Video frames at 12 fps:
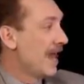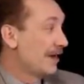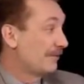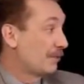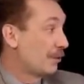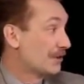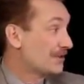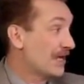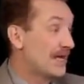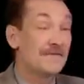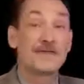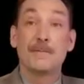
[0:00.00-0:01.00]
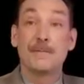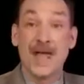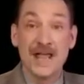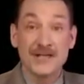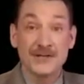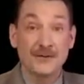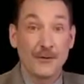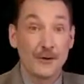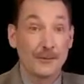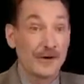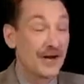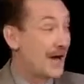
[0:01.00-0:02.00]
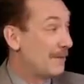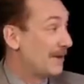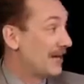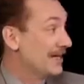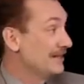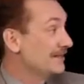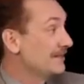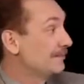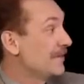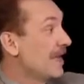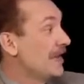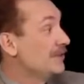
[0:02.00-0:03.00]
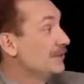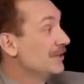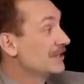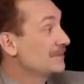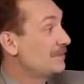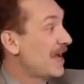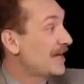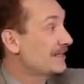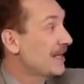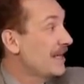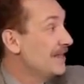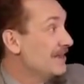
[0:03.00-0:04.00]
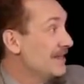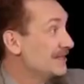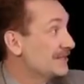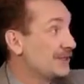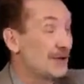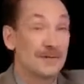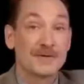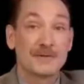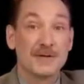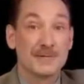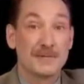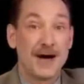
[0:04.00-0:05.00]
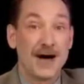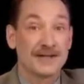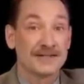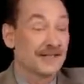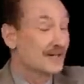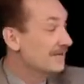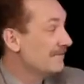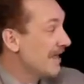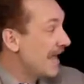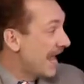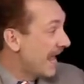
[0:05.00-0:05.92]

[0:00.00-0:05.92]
And of course, if the base form predominates, you'd expect this term to be positive,